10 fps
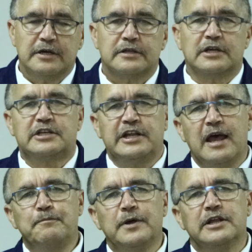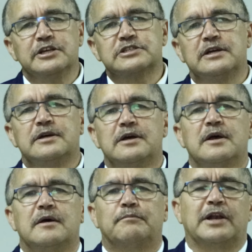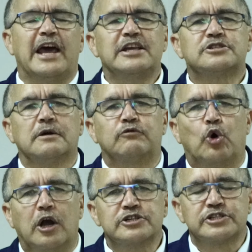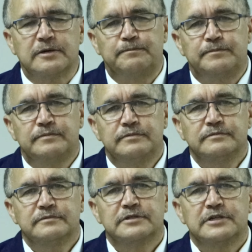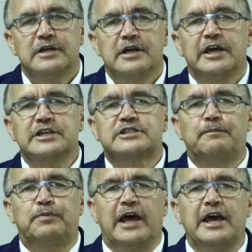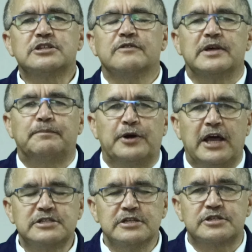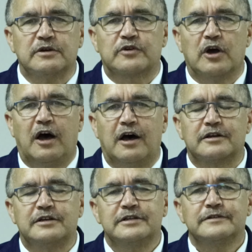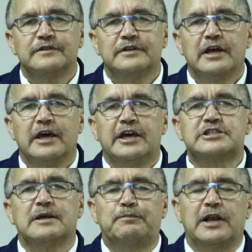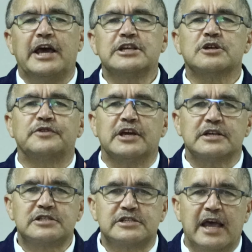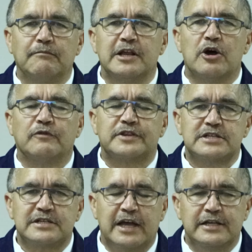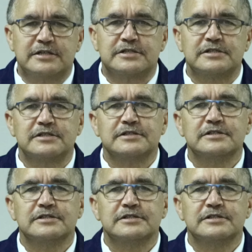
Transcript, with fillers: The temple is the place of worship. It's the place of the presence of God. It's the place of the assembly of the saints.